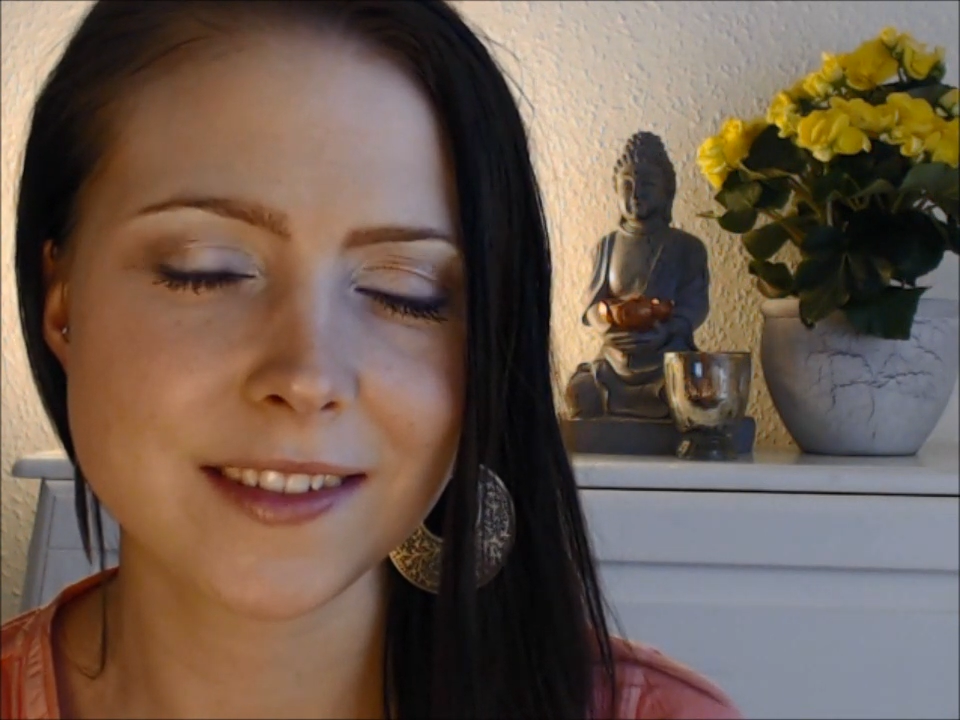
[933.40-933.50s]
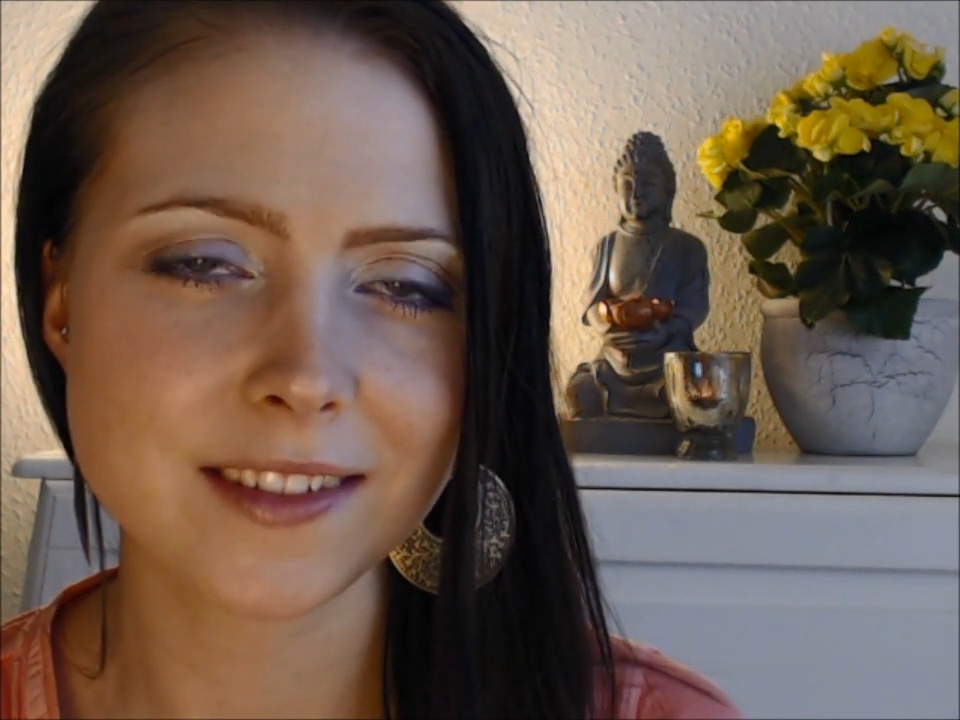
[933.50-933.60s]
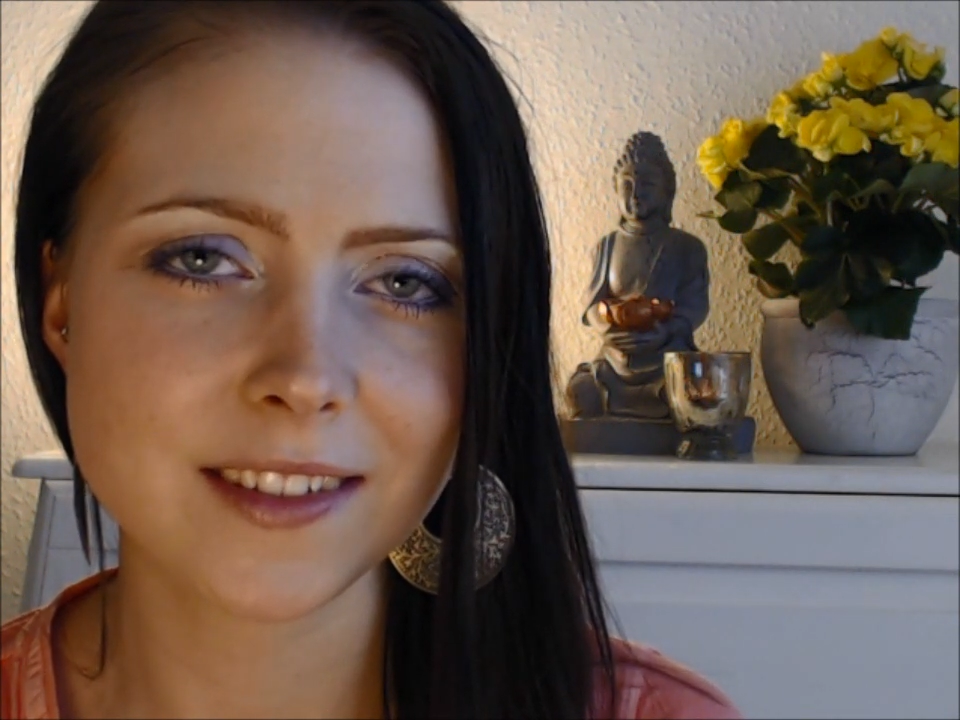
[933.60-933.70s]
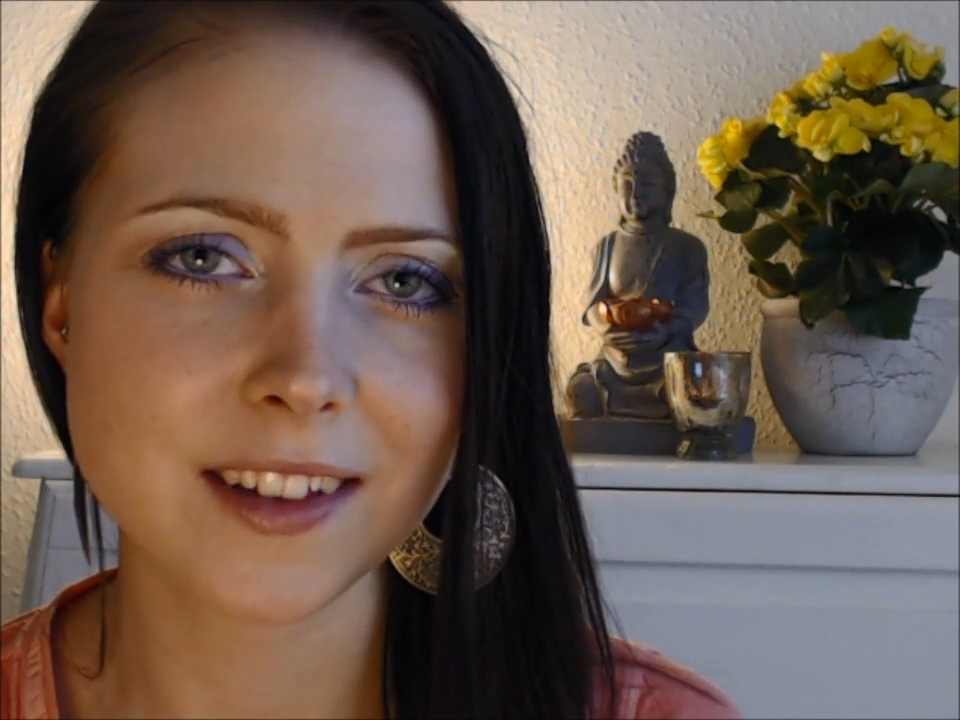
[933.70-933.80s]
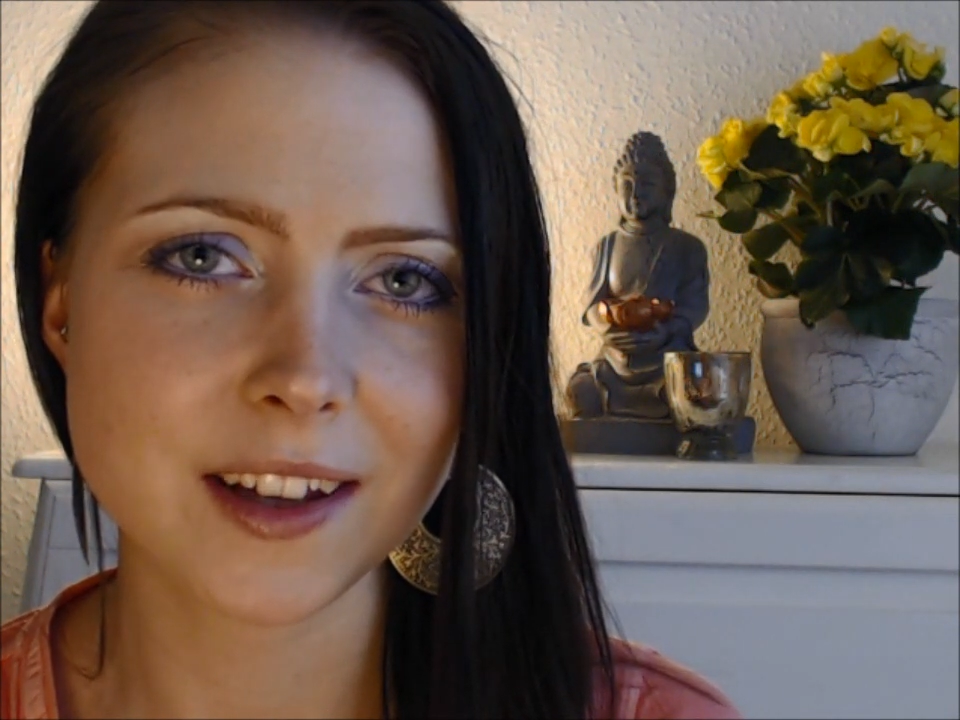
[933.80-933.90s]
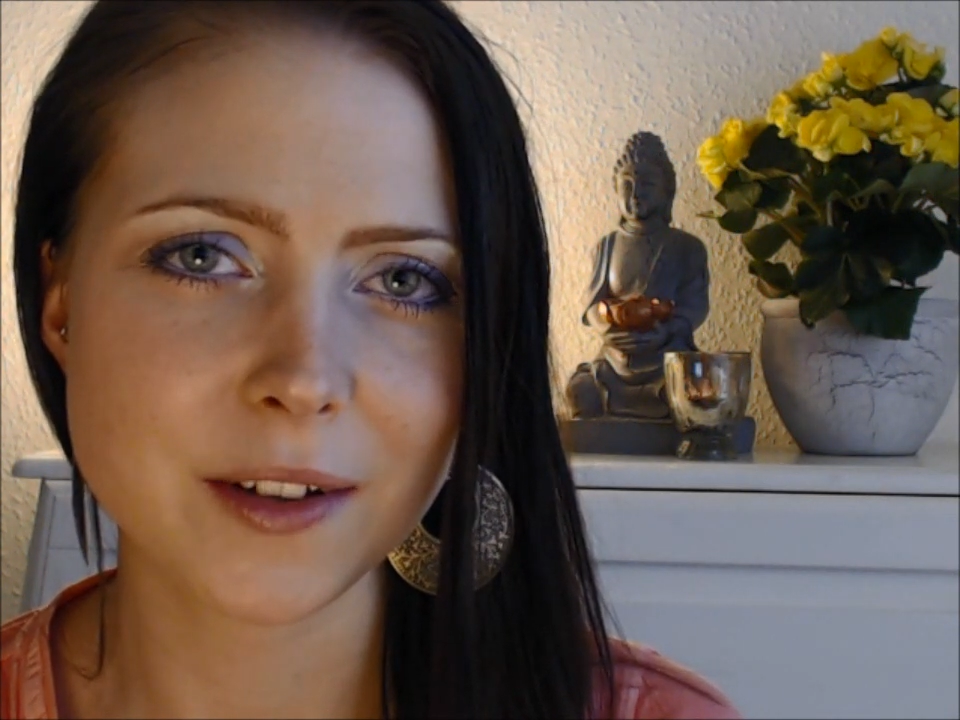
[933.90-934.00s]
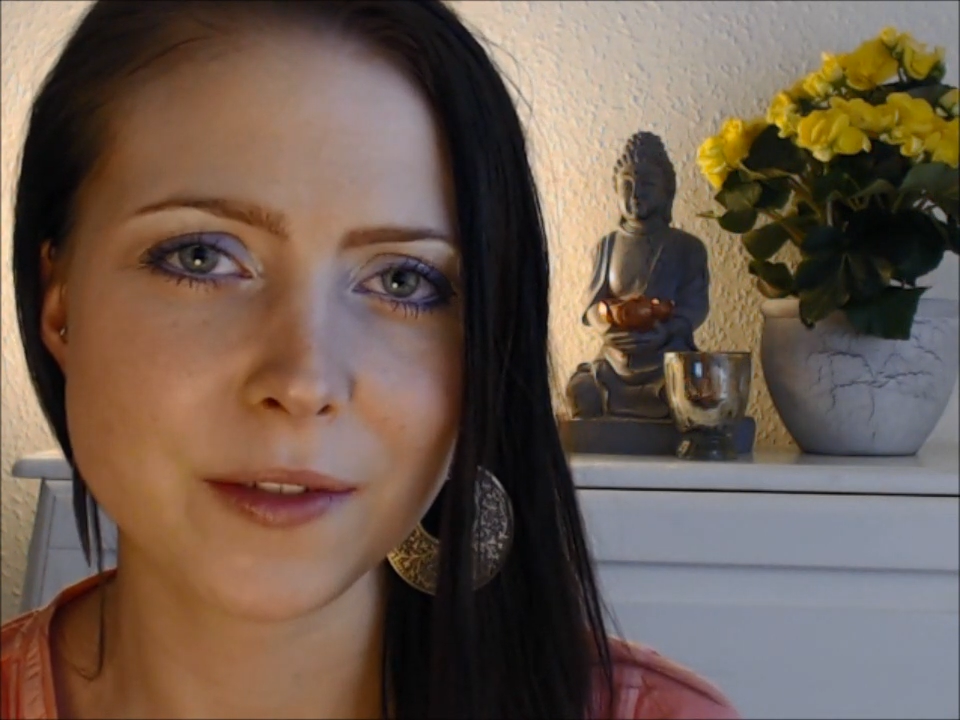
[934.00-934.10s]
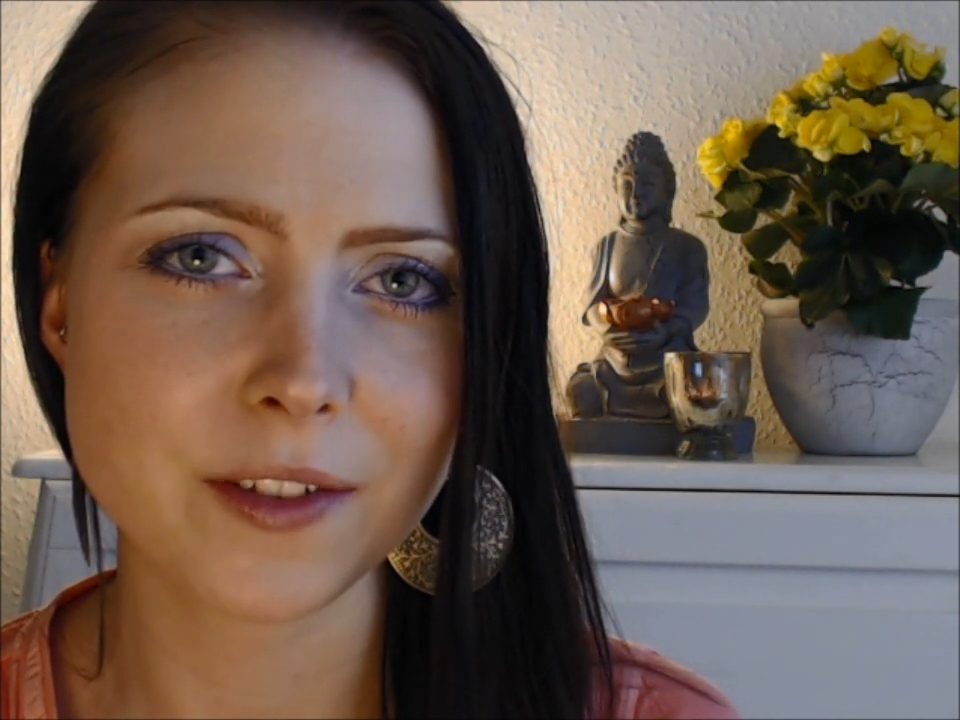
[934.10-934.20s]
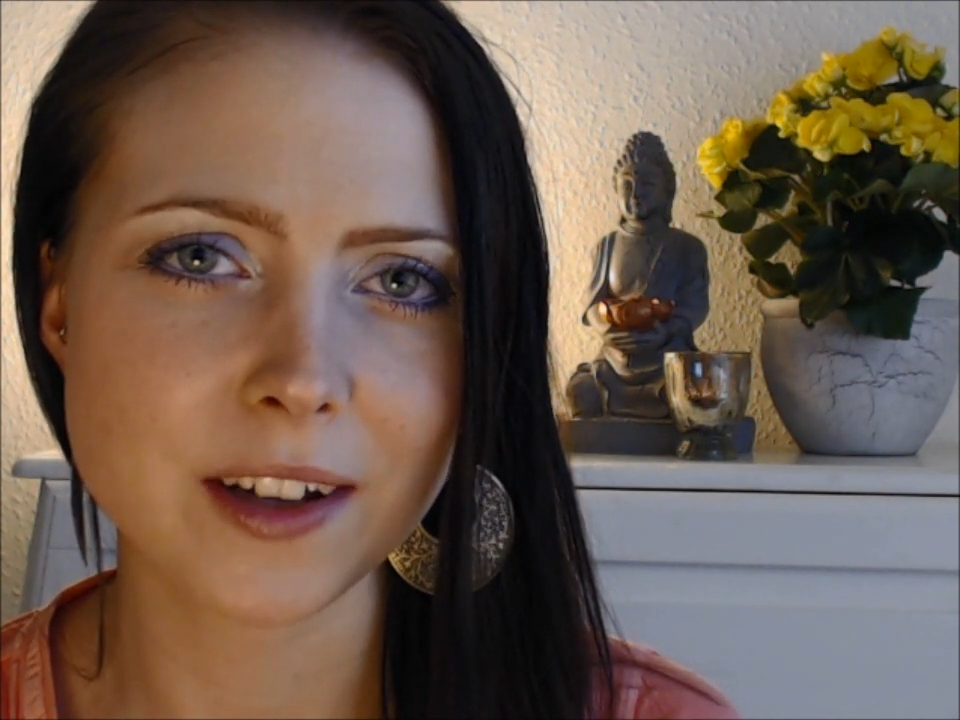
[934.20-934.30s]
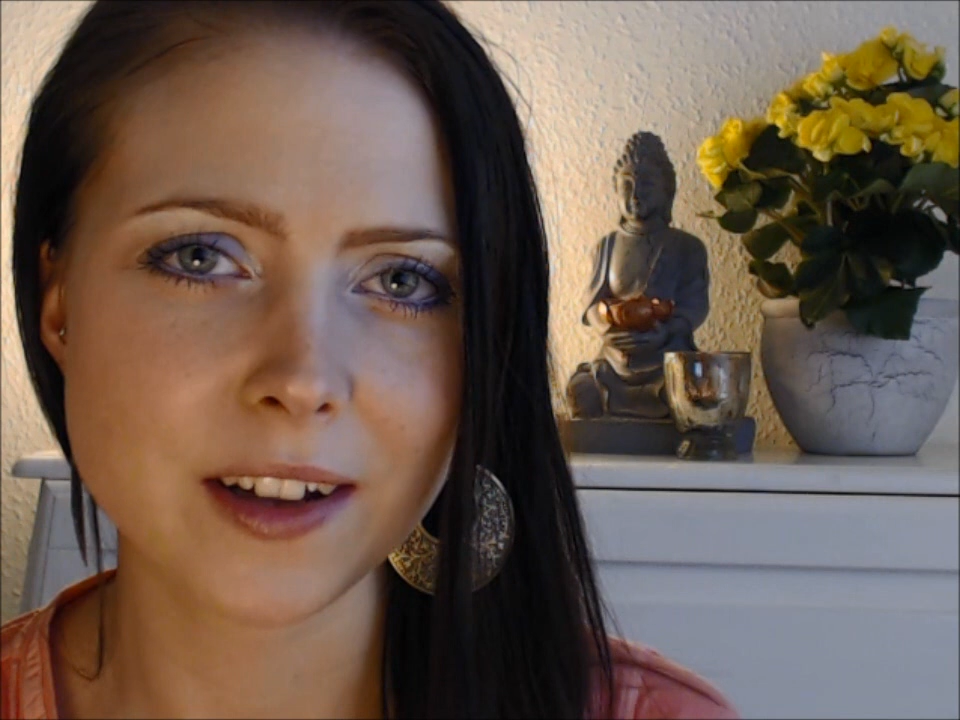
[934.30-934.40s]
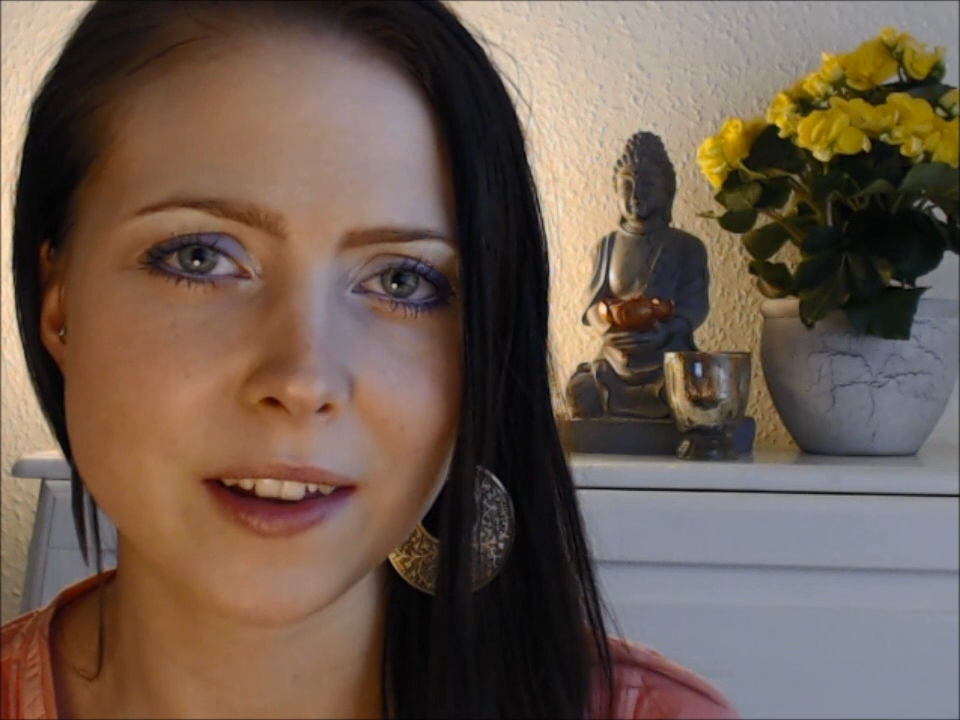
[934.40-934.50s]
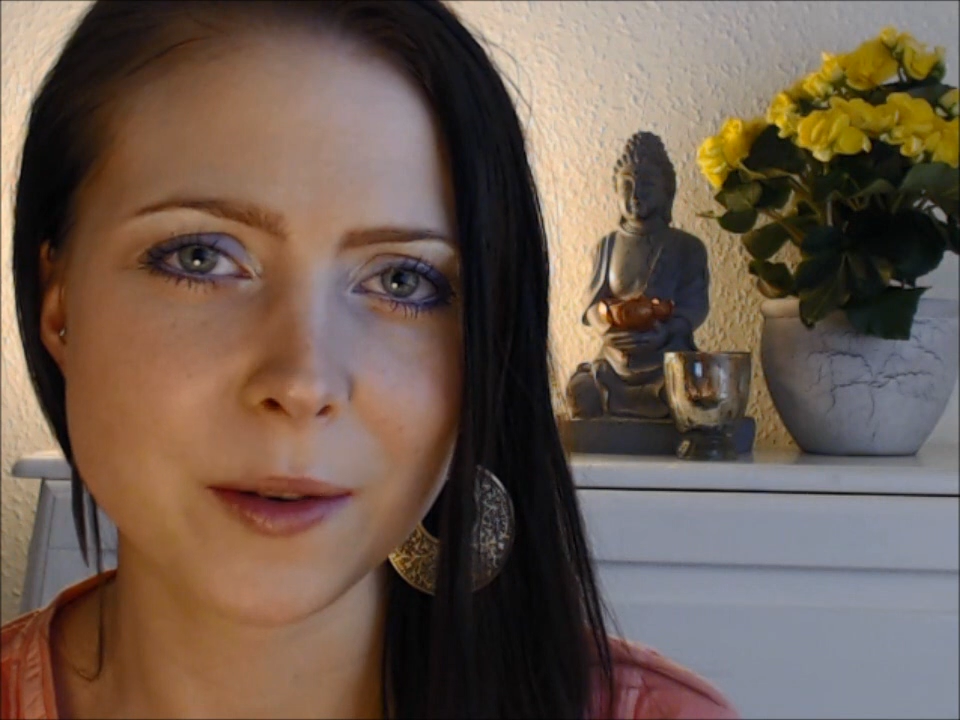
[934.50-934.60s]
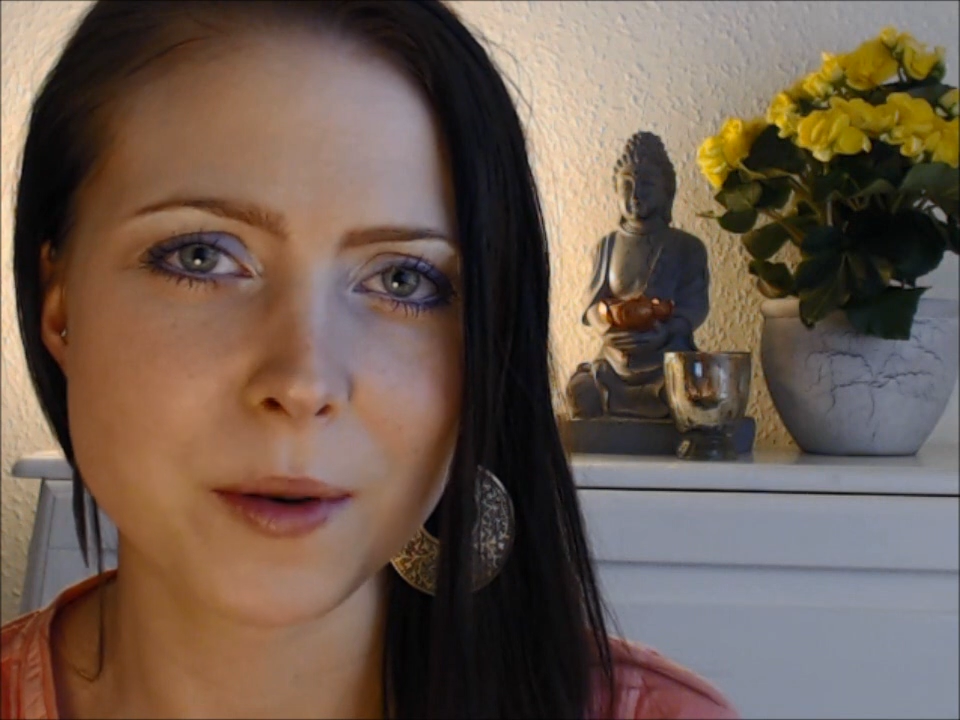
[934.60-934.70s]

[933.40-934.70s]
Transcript: Now you feel the